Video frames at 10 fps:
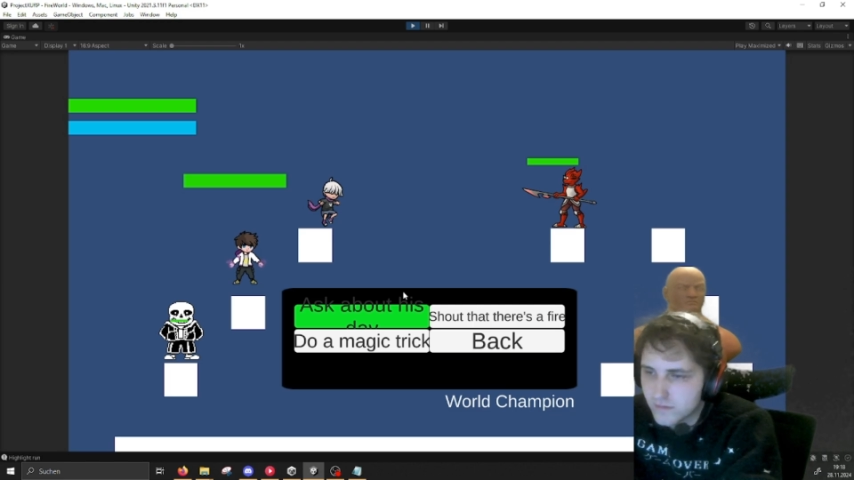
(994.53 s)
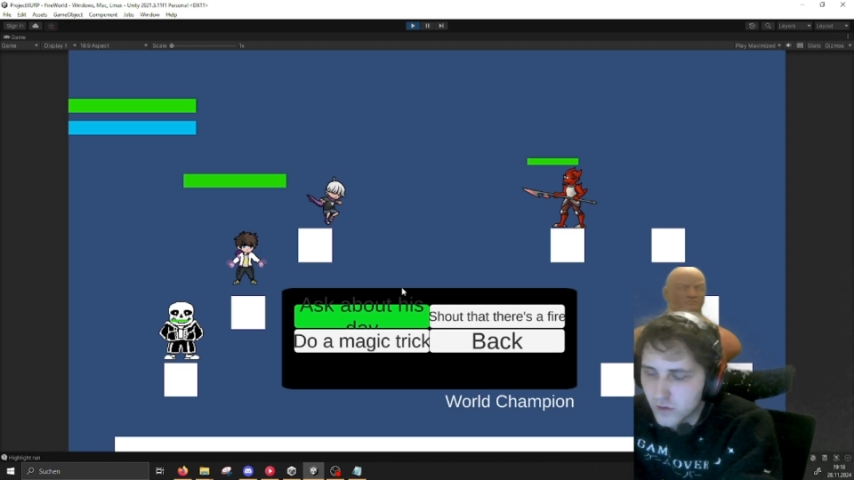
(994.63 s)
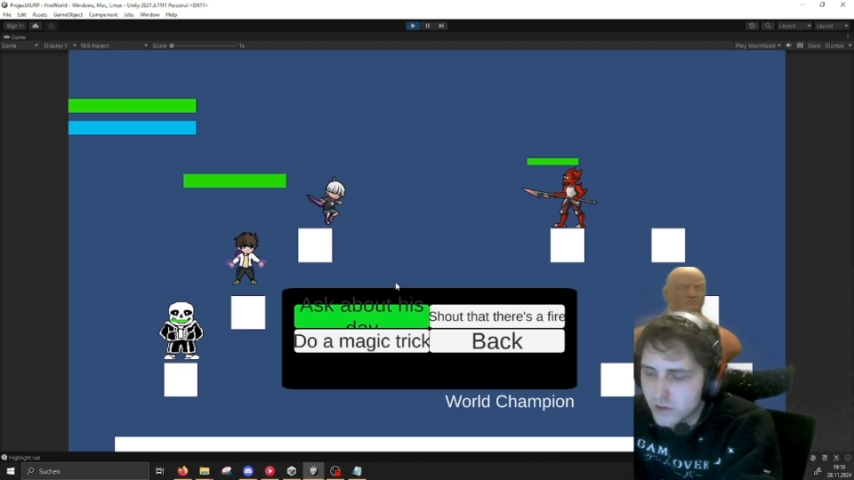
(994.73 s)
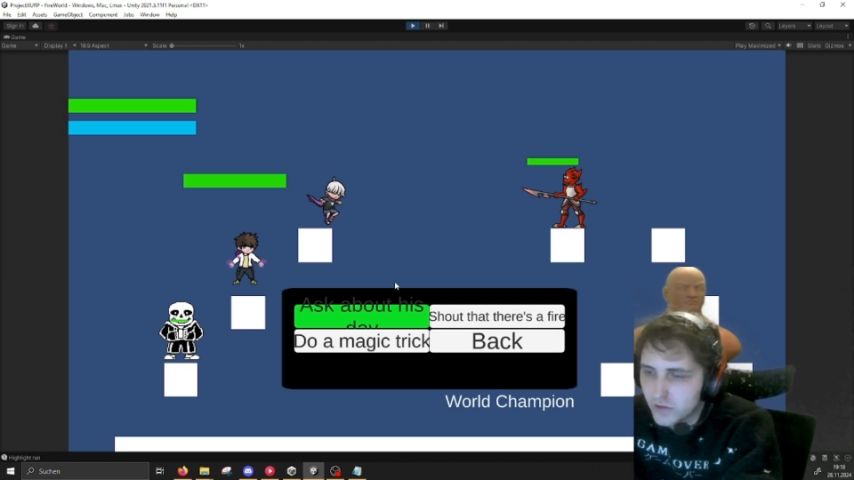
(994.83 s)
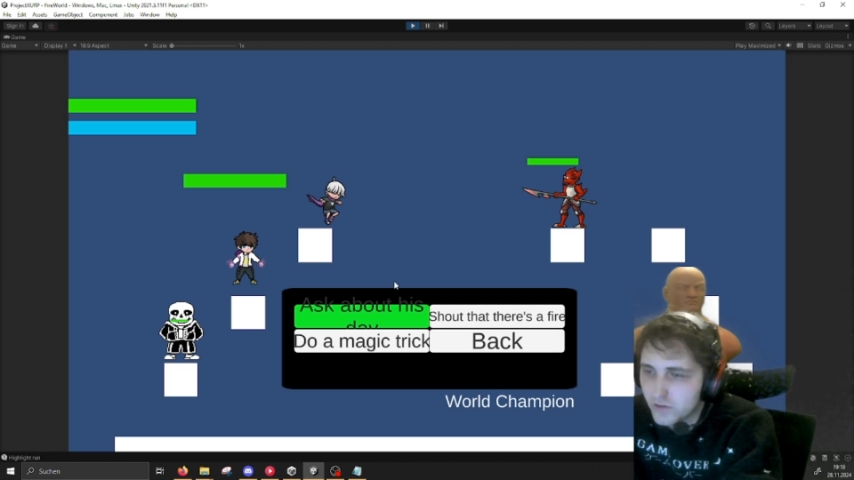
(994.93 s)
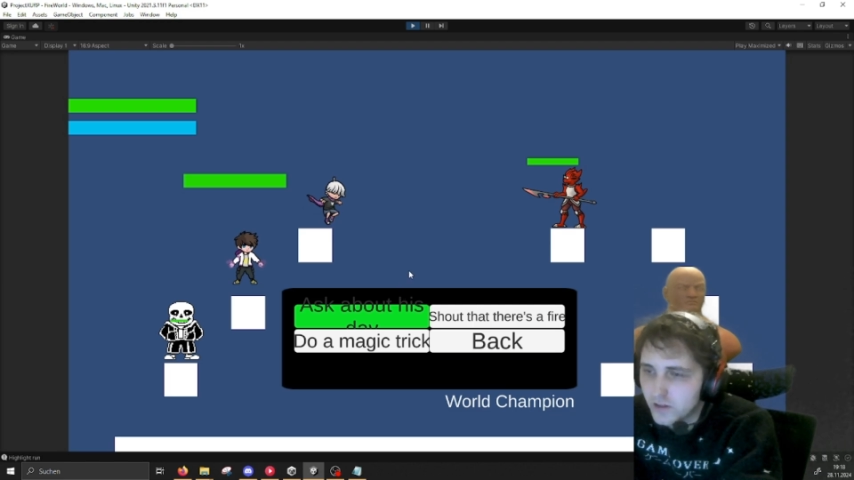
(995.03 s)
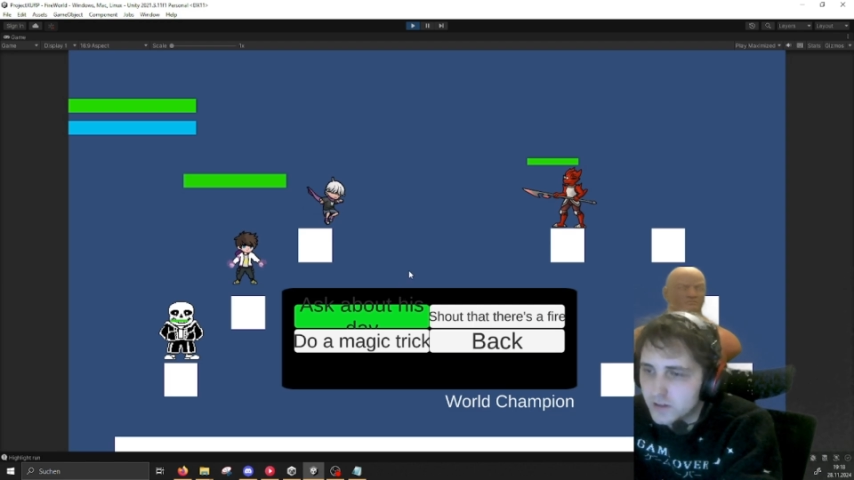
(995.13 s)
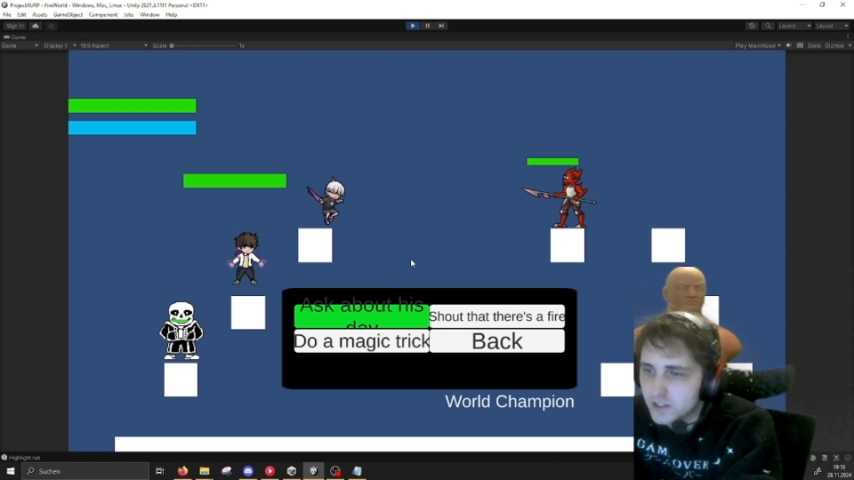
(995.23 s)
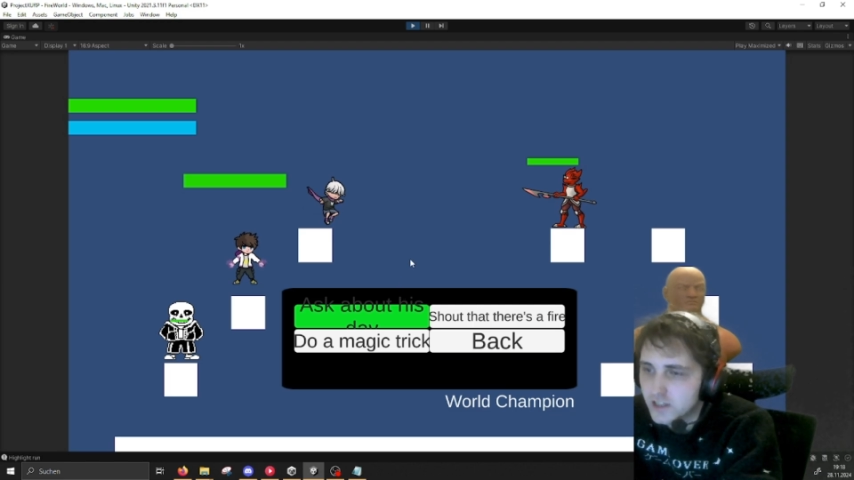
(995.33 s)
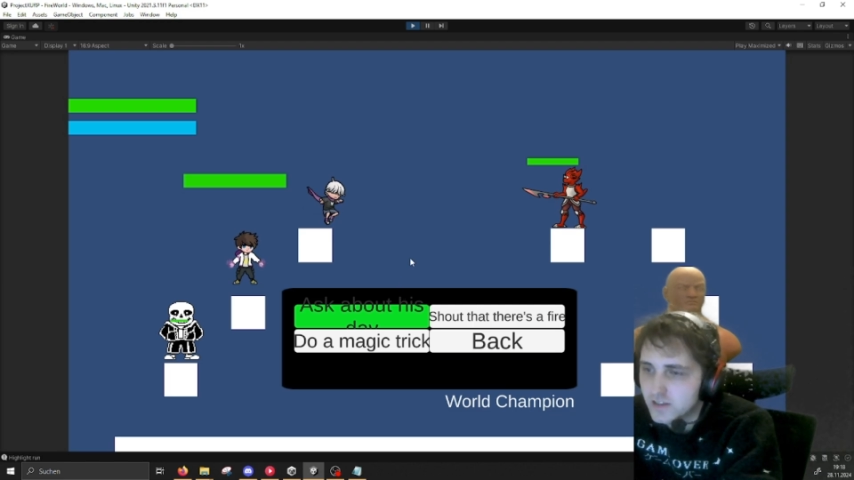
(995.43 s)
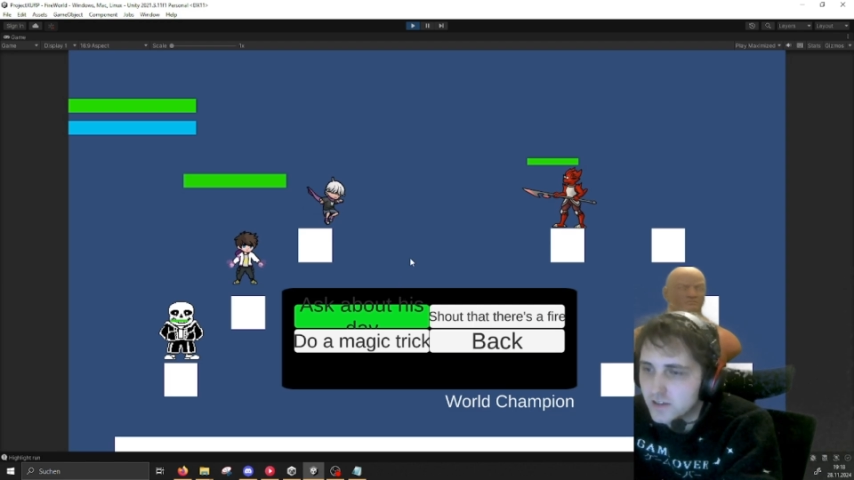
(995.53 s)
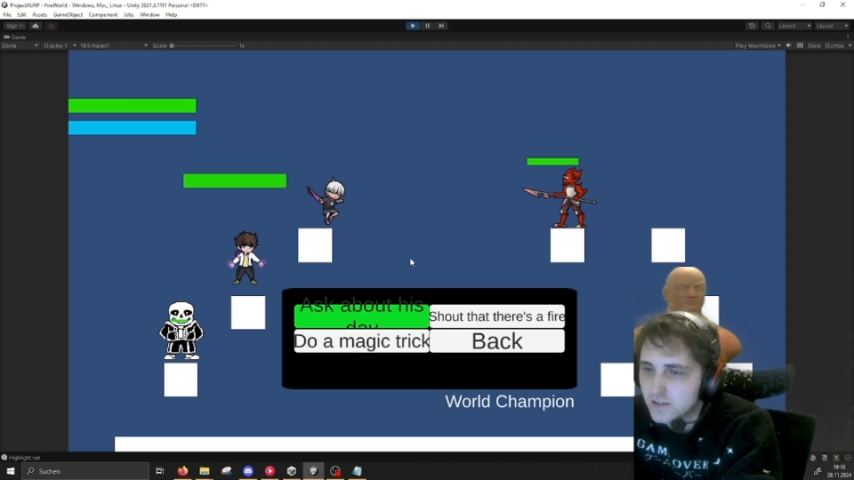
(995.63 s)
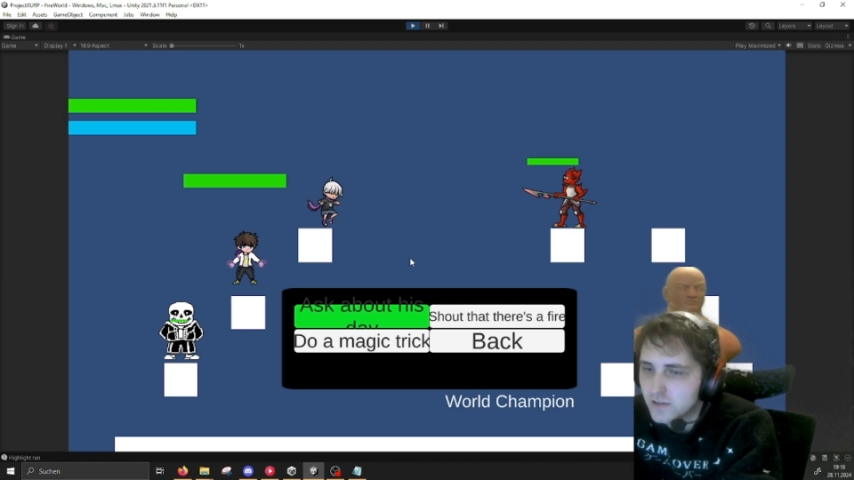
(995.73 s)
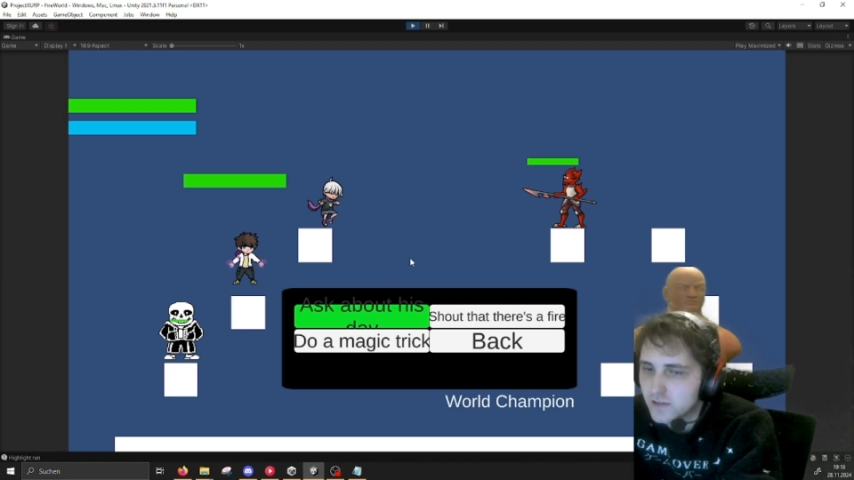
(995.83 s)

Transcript: not everything is adjusted,